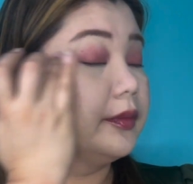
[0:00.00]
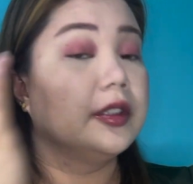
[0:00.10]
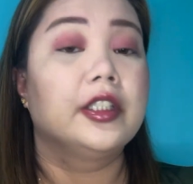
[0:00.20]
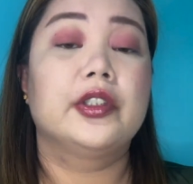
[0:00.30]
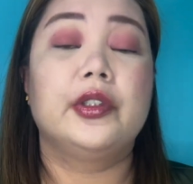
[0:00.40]

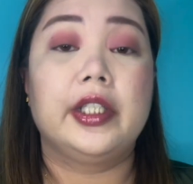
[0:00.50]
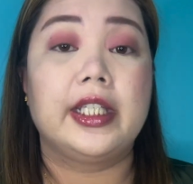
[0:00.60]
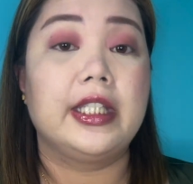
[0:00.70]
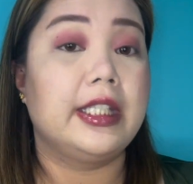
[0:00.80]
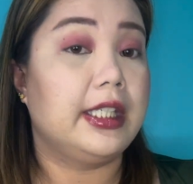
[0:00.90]
So you
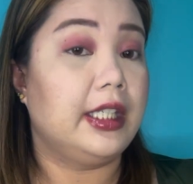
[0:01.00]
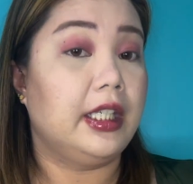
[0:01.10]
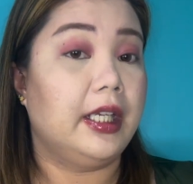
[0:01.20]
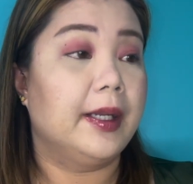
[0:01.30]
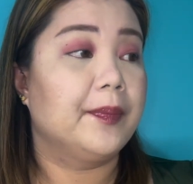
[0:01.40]
can
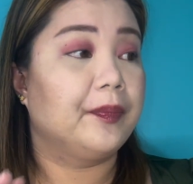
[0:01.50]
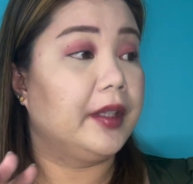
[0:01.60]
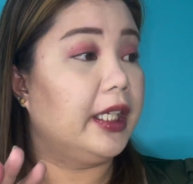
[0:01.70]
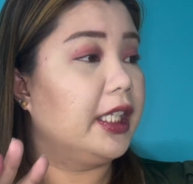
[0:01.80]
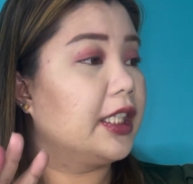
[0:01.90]
see,
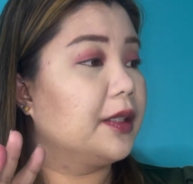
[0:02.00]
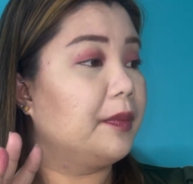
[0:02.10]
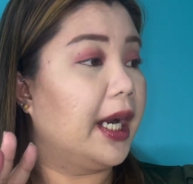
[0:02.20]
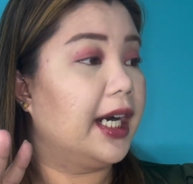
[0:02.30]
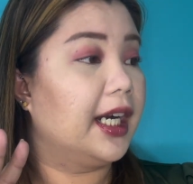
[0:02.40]
it's
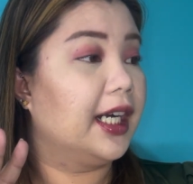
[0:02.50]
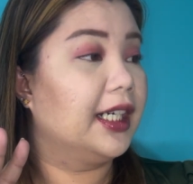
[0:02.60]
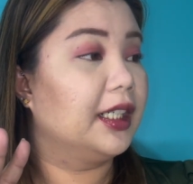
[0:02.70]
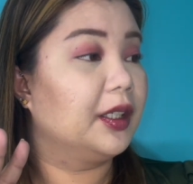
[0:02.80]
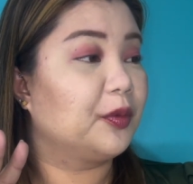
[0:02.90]

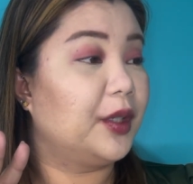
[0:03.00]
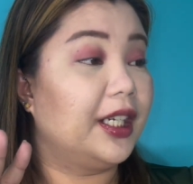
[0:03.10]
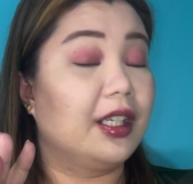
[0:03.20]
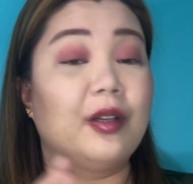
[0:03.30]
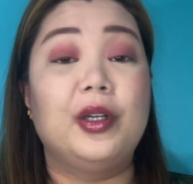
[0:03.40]
parang,
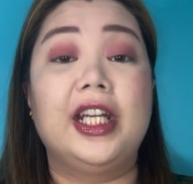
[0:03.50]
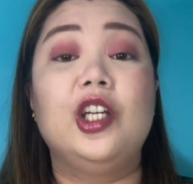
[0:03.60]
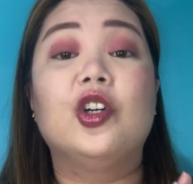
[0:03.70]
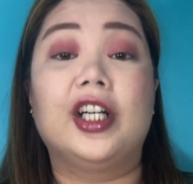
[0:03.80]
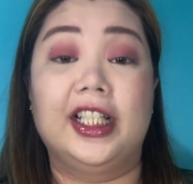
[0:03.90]
when I
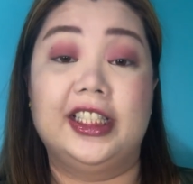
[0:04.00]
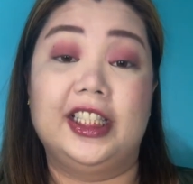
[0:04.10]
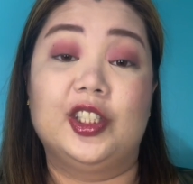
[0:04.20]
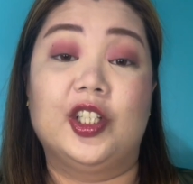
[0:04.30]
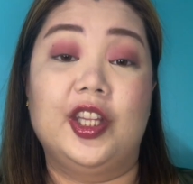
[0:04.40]
look at
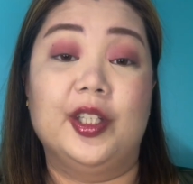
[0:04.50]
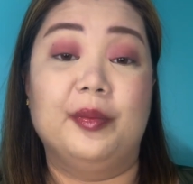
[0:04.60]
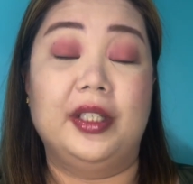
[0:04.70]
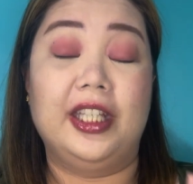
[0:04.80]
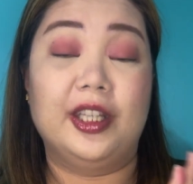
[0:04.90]
it on the
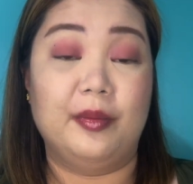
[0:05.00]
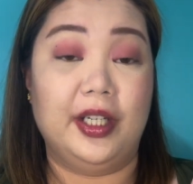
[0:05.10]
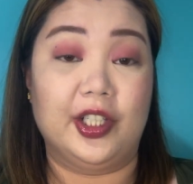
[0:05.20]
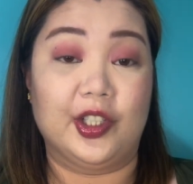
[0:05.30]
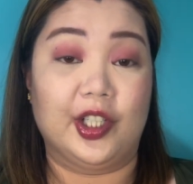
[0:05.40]
in the
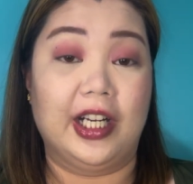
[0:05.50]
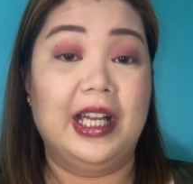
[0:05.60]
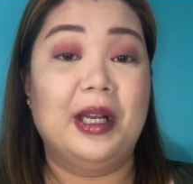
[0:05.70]
mirror,